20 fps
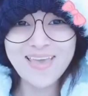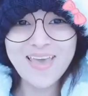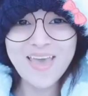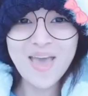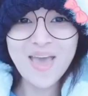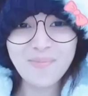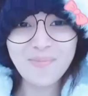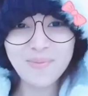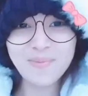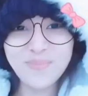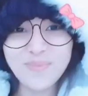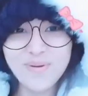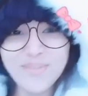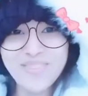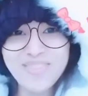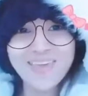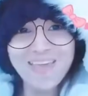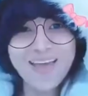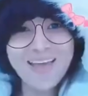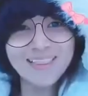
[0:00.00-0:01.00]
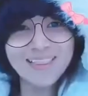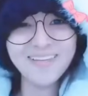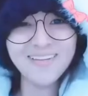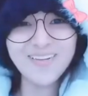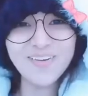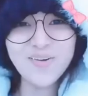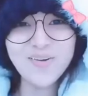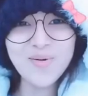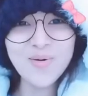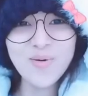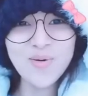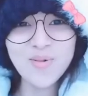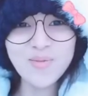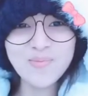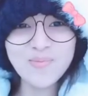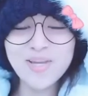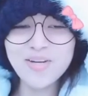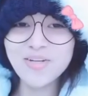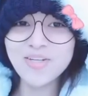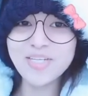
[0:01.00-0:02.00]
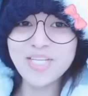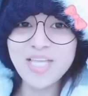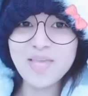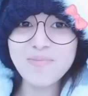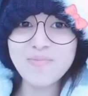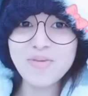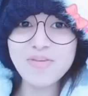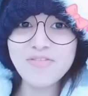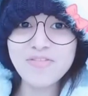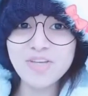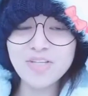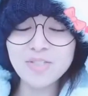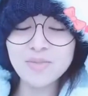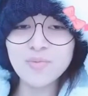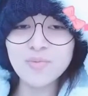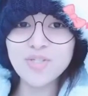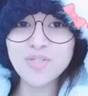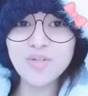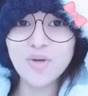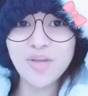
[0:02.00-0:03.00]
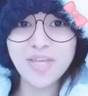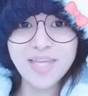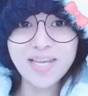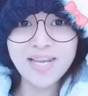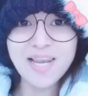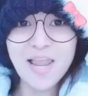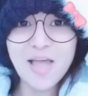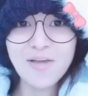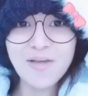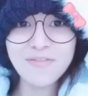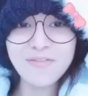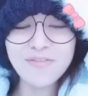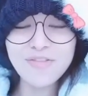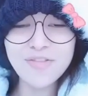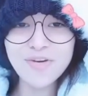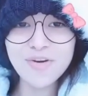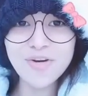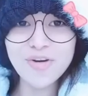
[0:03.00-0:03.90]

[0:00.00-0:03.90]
Happy birthday, Ate Nicole. May your day be filled with joy and laughter.